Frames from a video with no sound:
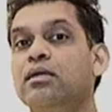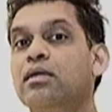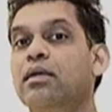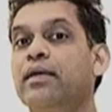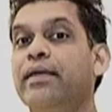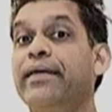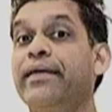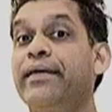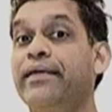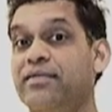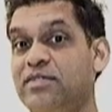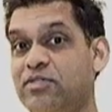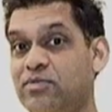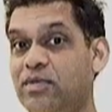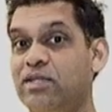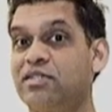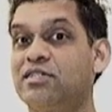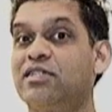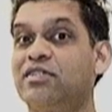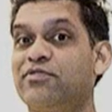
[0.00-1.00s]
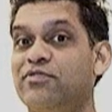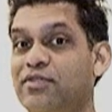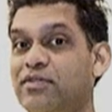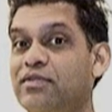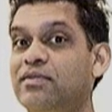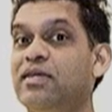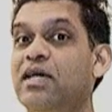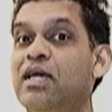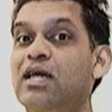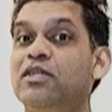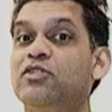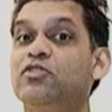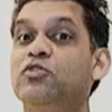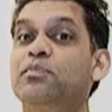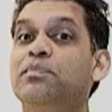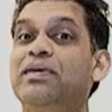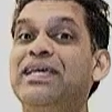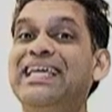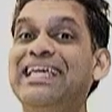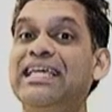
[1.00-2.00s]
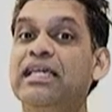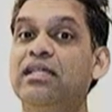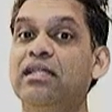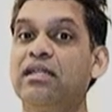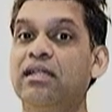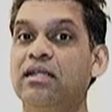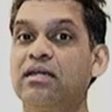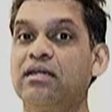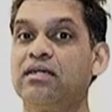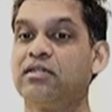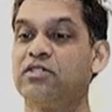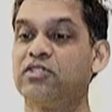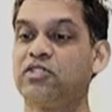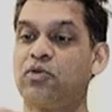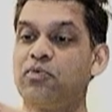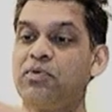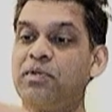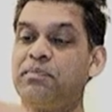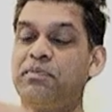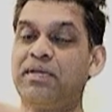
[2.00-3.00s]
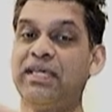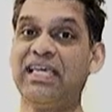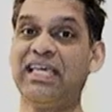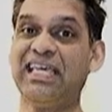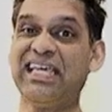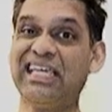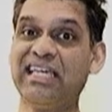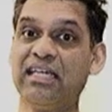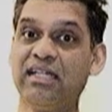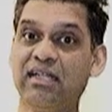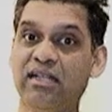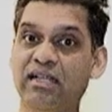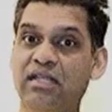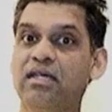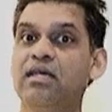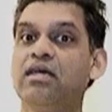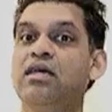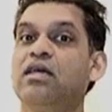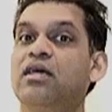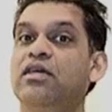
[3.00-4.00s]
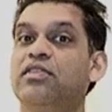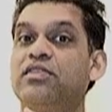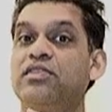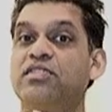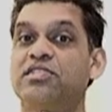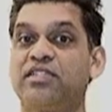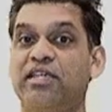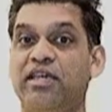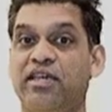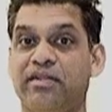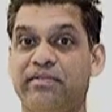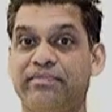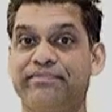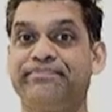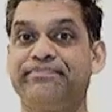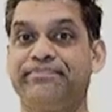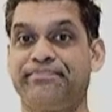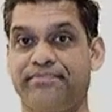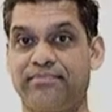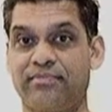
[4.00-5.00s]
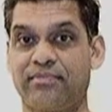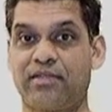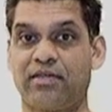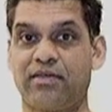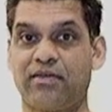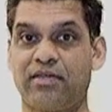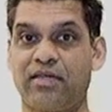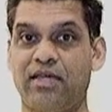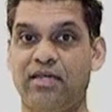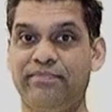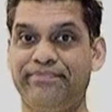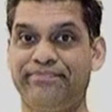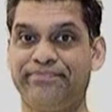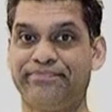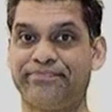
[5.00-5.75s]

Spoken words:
Yeah, this one's difficult. To peel. So we peel the skin. Okay?